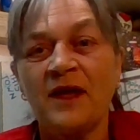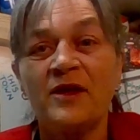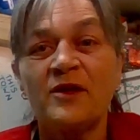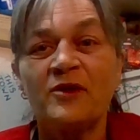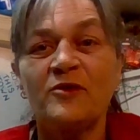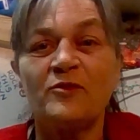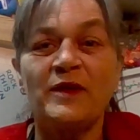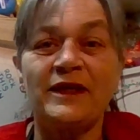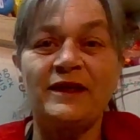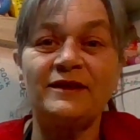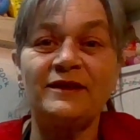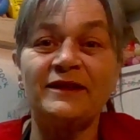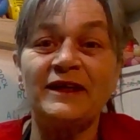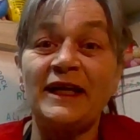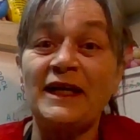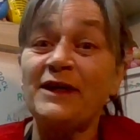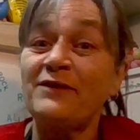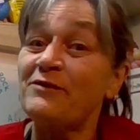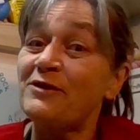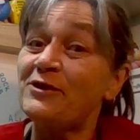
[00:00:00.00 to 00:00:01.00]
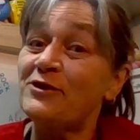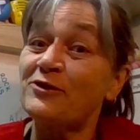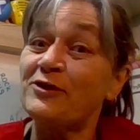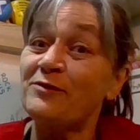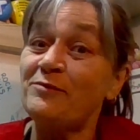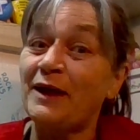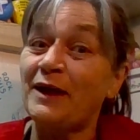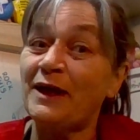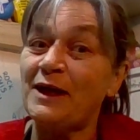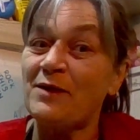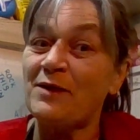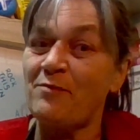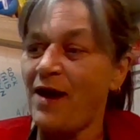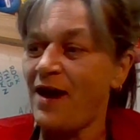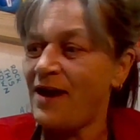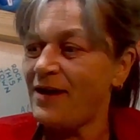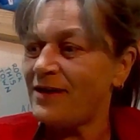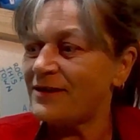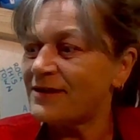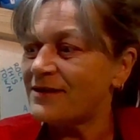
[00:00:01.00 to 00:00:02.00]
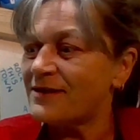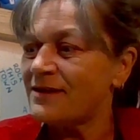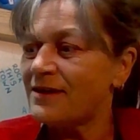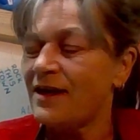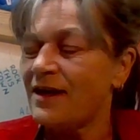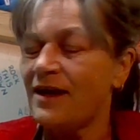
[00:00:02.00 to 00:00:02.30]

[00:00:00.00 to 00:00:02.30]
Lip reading: Well, I've enjoyed making a mess.